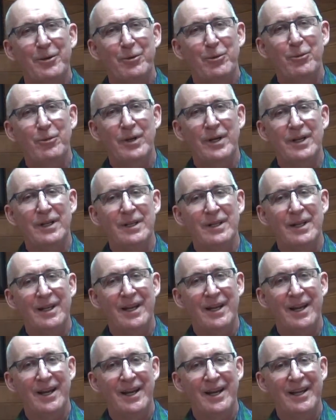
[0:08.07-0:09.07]

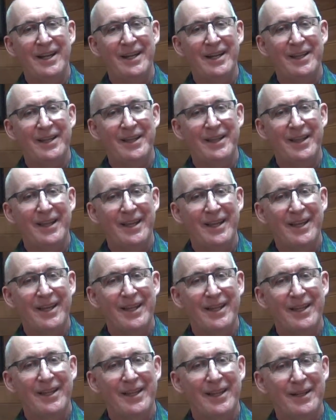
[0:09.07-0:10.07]
Well,
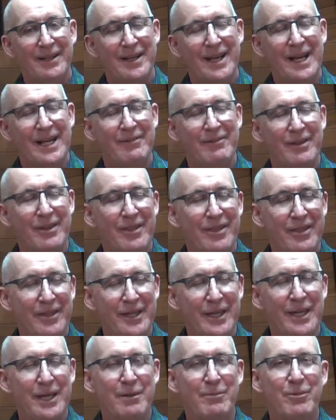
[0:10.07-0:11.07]
kind of a
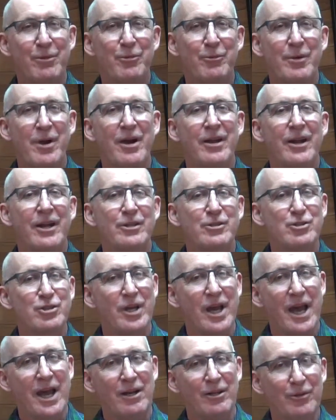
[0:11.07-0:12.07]
theme throughout our
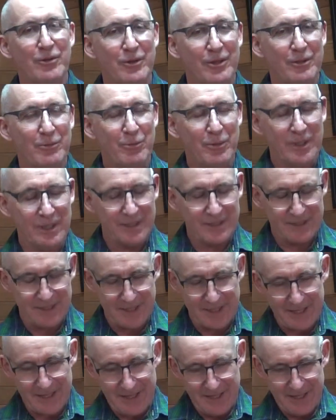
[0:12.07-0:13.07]
childhood was
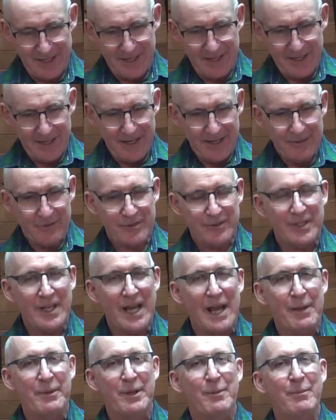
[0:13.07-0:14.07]
this
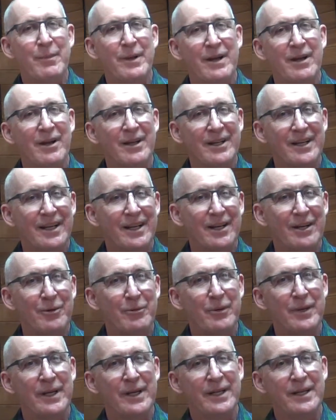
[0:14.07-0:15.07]
time in America
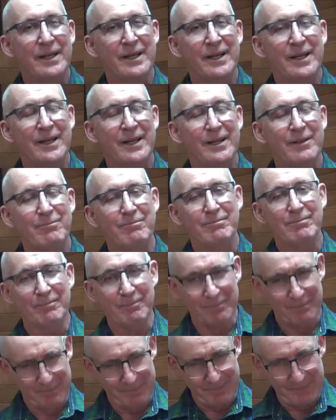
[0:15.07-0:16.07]
when
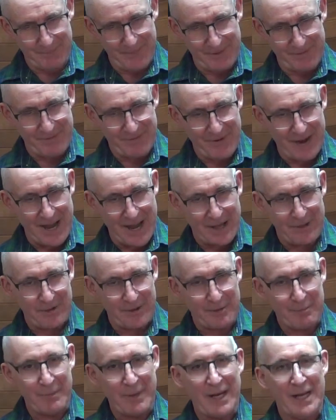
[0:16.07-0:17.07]
my father
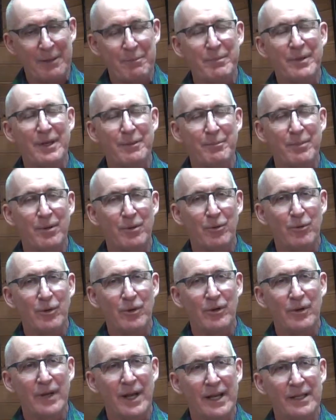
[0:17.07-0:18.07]
and many
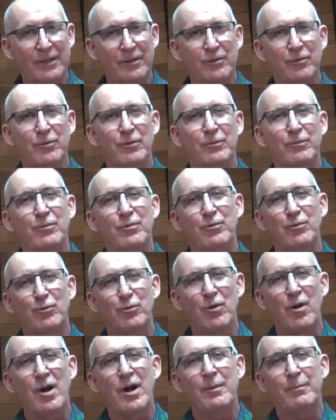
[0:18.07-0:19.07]
people had a
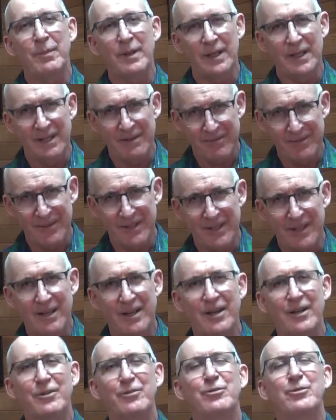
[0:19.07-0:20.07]
strong belief in the
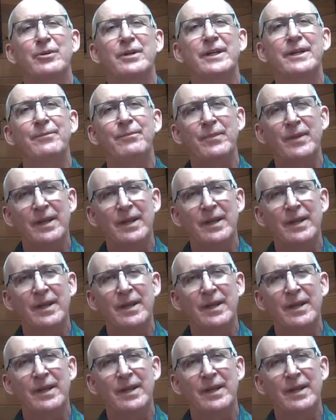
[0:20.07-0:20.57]
country